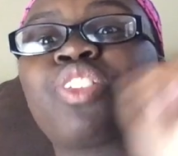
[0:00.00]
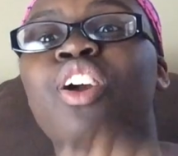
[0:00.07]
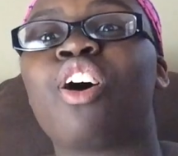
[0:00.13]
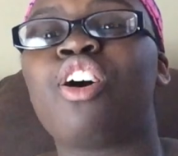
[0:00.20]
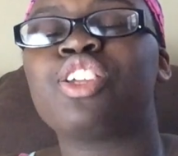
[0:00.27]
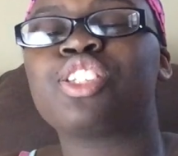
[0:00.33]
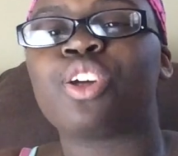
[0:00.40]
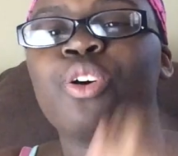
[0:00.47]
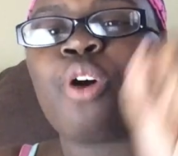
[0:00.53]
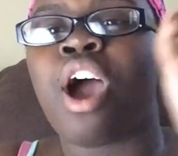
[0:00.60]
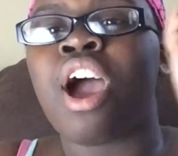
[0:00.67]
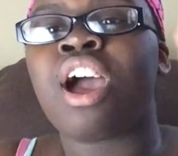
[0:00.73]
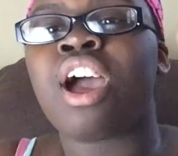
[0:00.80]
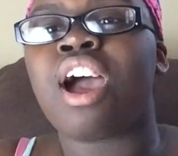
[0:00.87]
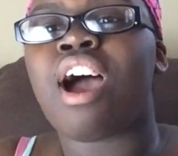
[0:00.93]
Also,
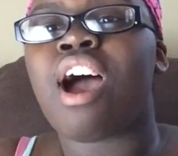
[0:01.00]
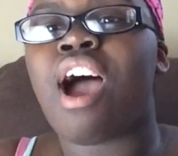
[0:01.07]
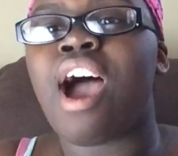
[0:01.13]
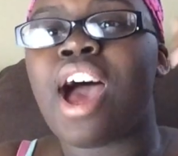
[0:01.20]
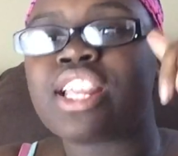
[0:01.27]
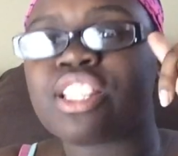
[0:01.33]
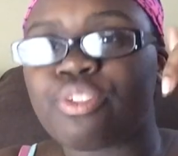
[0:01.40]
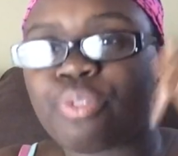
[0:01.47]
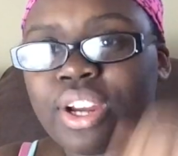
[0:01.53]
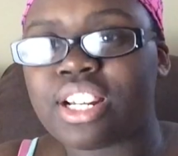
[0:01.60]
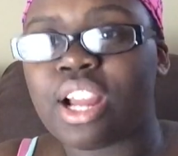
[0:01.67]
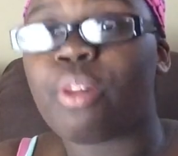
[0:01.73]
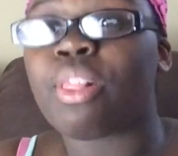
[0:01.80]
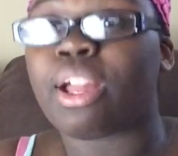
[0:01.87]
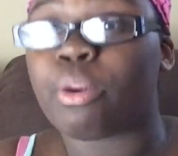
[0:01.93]
as of right
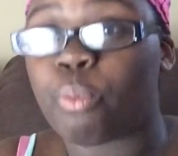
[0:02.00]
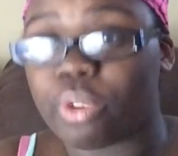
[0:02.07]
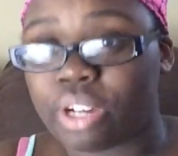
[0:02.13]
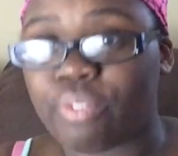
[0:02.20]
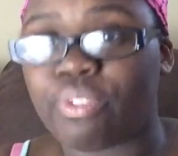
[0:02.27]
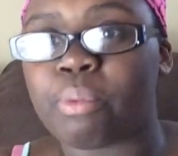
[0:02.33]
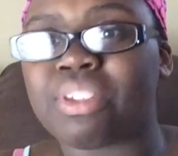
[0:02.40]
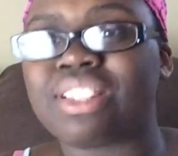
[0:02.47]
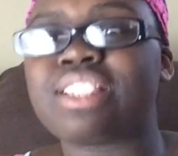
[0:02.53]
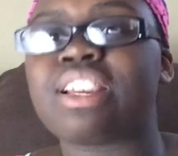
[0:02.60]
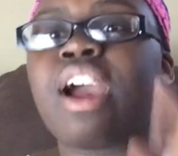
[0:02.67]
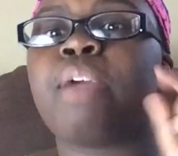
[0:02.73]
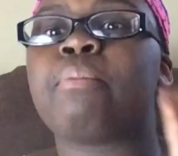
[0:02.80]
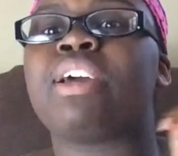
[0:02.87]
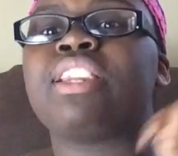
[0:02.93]
now, like when I'm filming this,
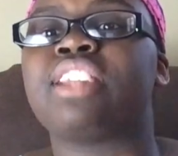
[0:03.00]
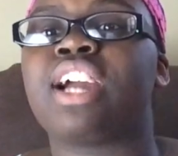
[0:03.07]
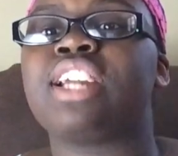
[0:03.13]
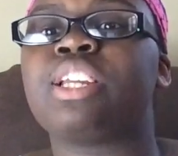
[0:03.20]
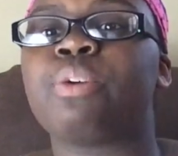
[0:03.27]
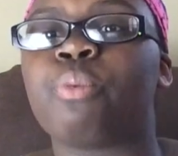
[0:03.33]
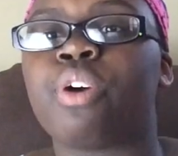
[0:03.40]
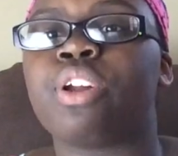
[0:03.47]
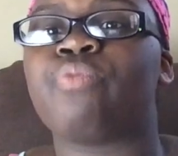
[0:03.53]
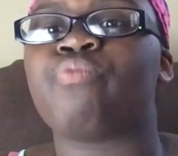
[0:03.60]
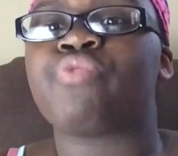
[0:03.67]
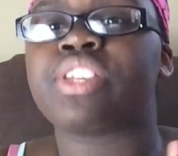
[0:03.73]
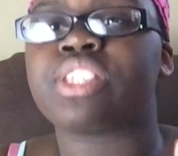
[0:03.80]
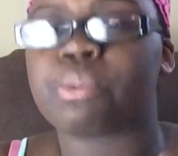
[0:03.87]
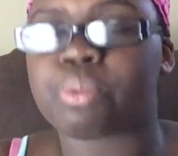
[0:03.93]
I'm at
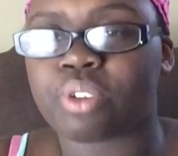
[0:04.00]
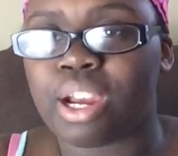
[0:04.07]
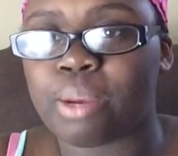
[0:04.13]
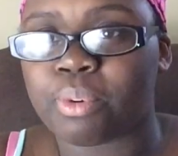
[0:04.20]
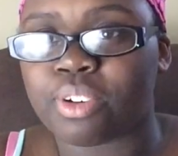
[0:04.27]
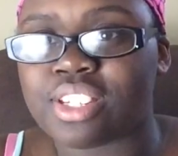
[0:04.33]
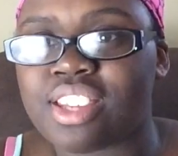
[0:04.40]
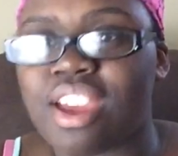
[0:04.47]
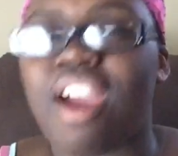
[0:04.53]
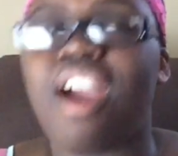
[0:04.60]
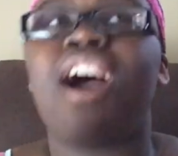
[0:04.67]
91 subscribers.